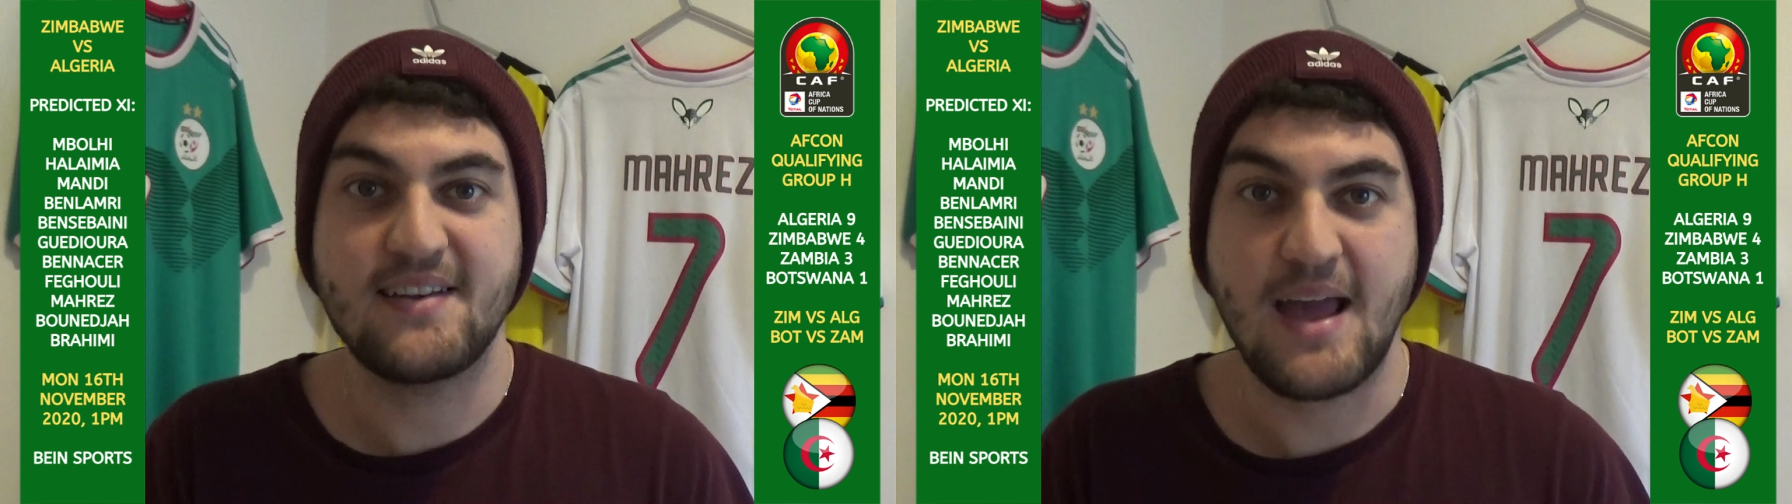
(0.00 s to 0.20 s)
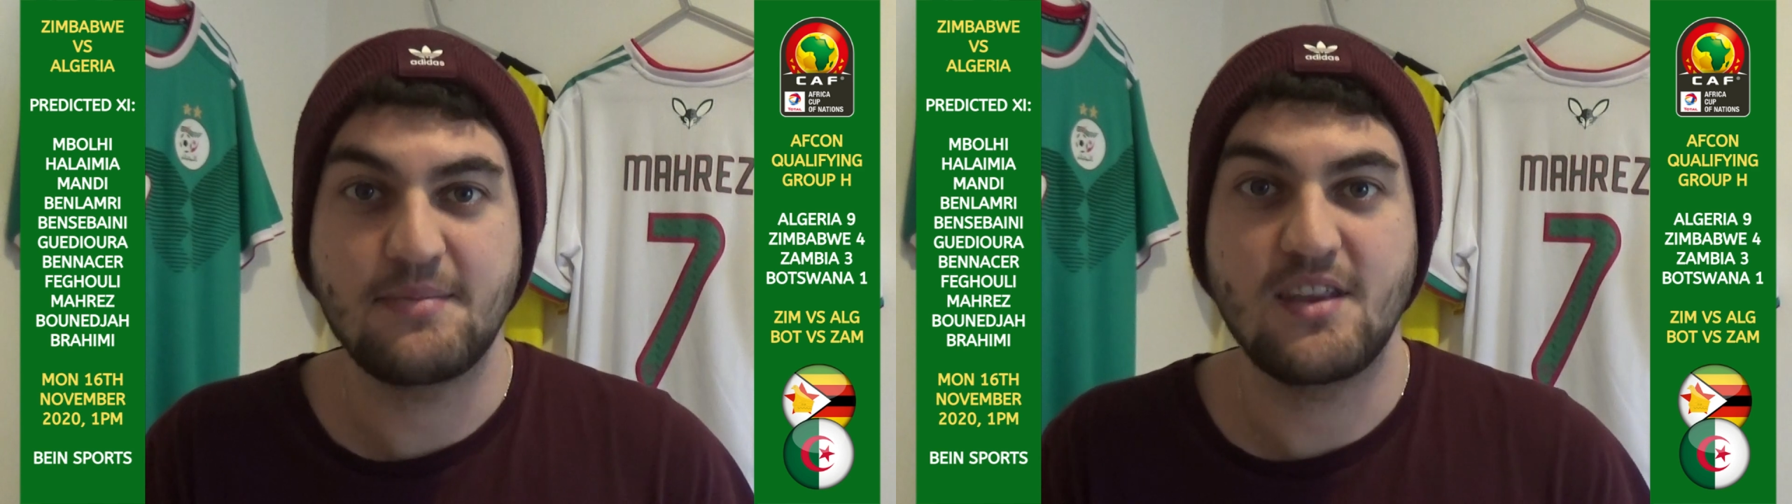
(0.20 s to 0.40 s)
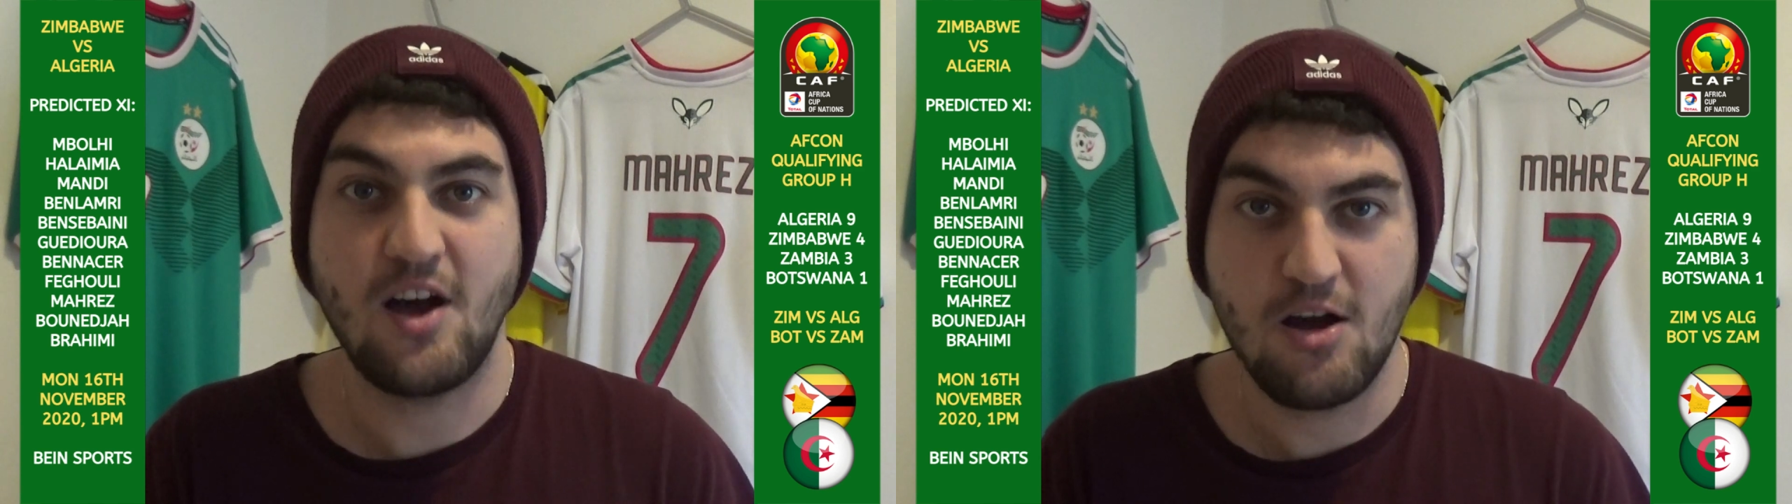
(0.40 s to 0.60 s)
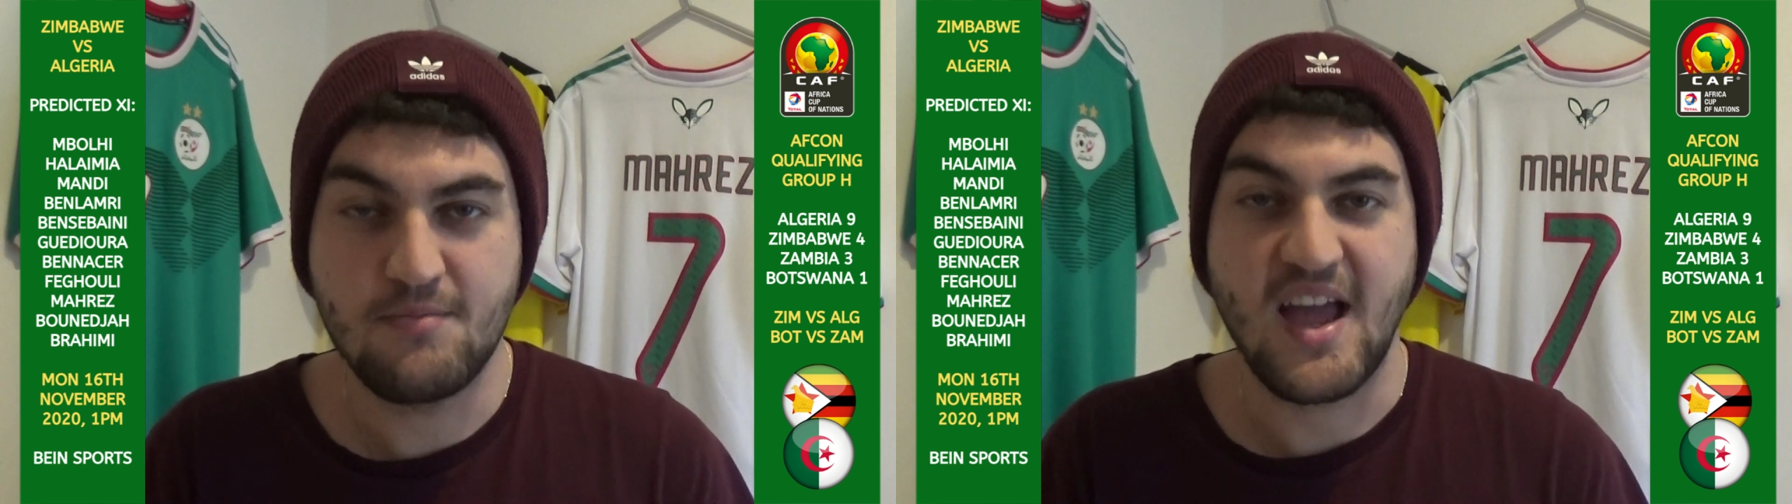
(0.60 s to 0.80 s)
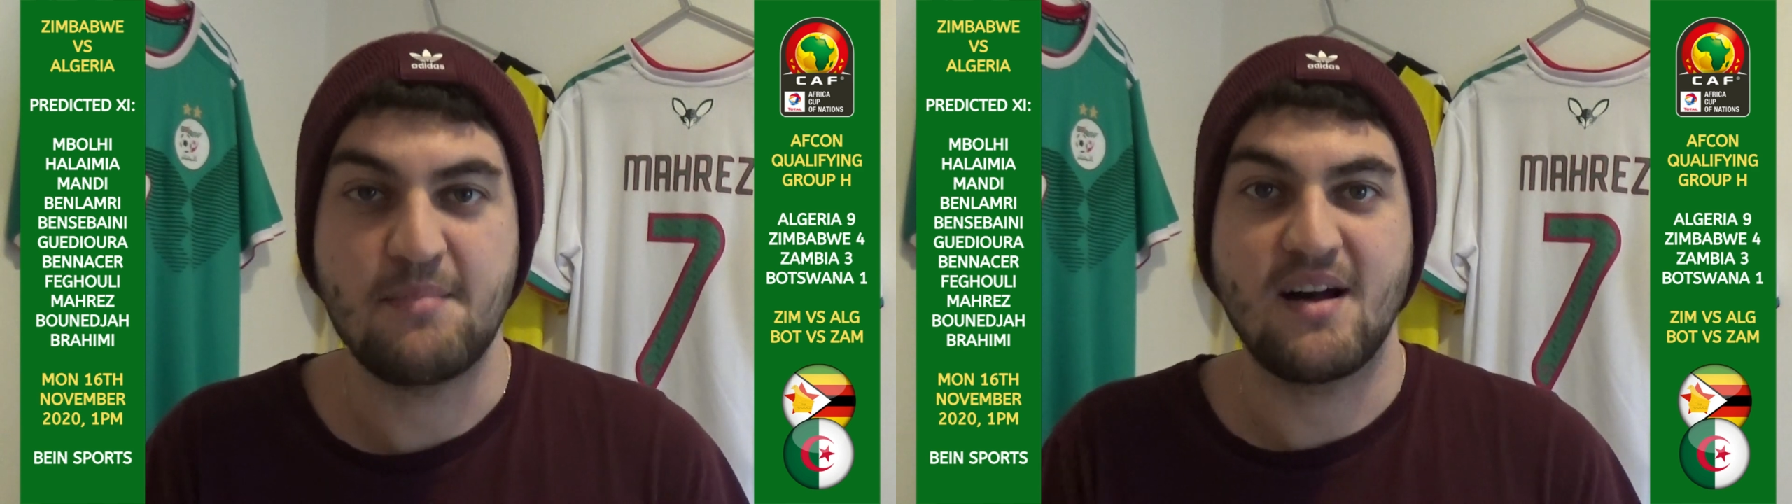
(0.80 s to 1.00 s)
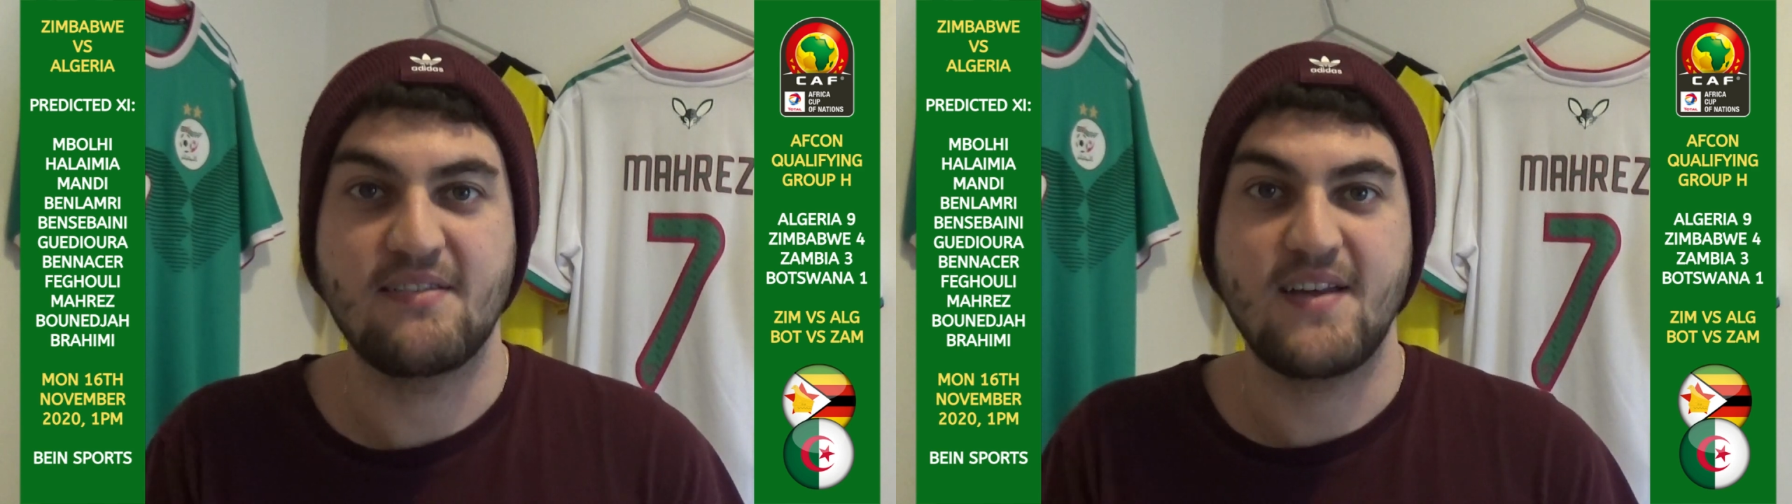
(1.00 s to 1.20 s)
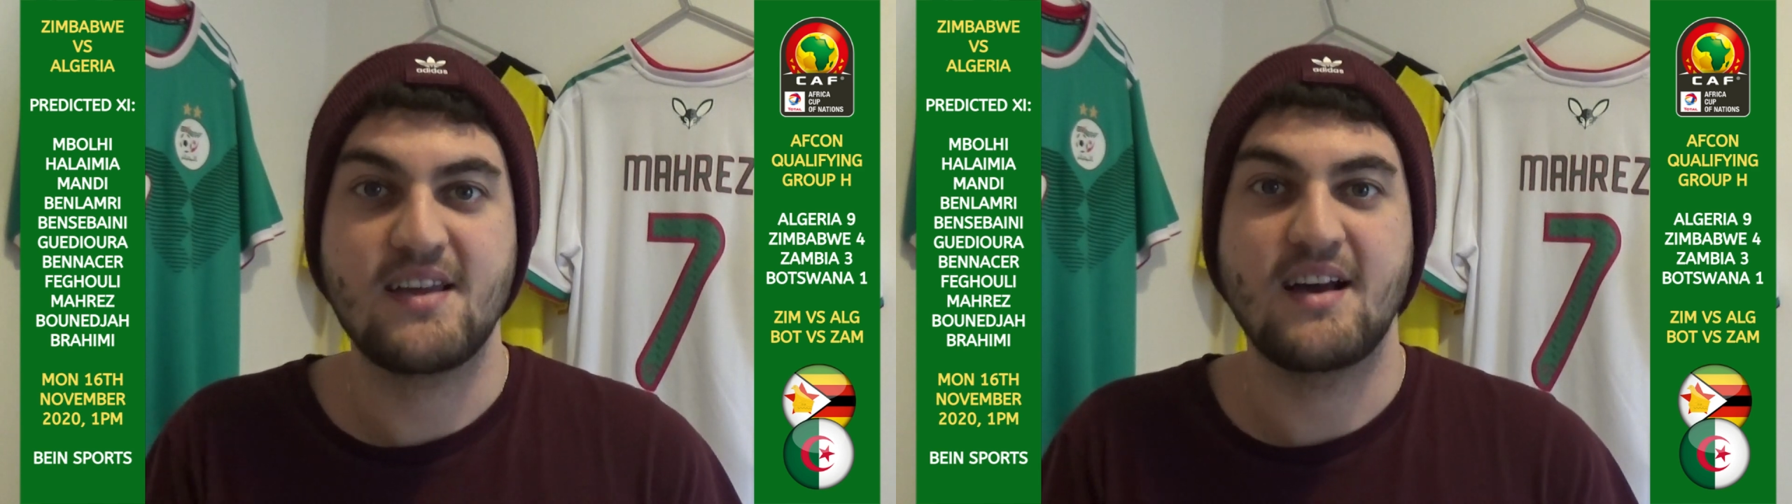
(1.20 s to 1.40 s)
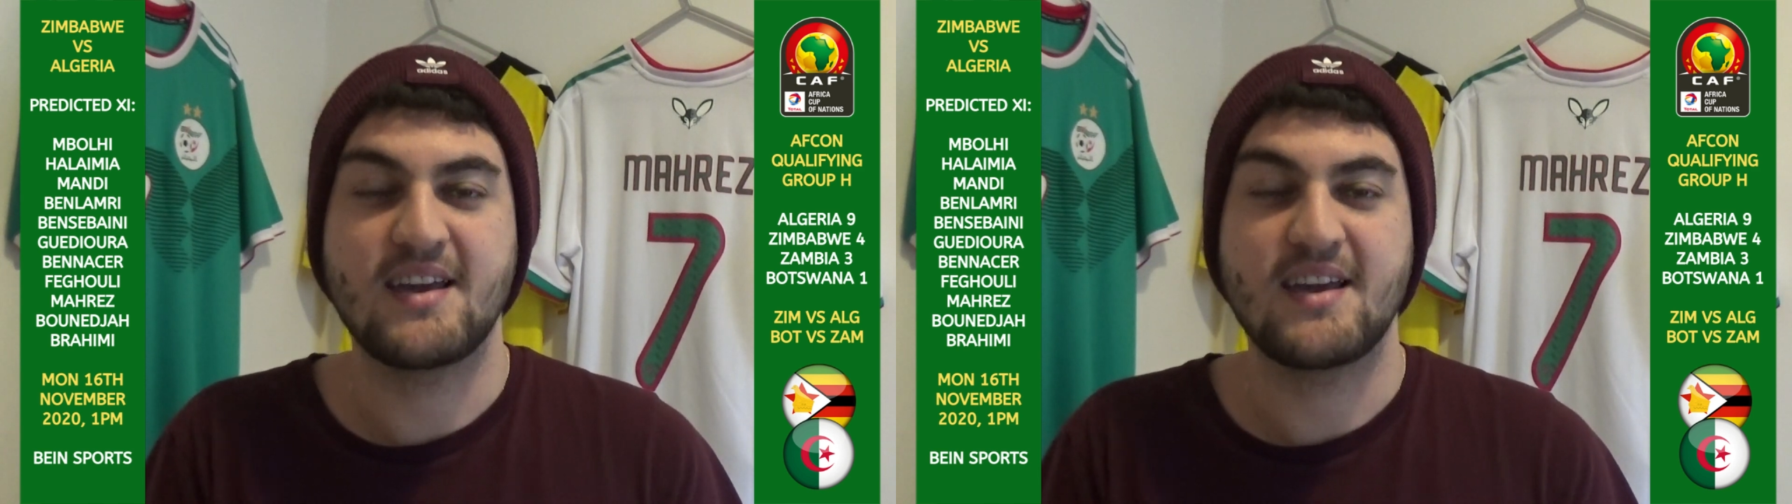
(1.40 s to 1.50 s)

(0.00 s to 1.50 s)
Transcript: game than the home game, I think.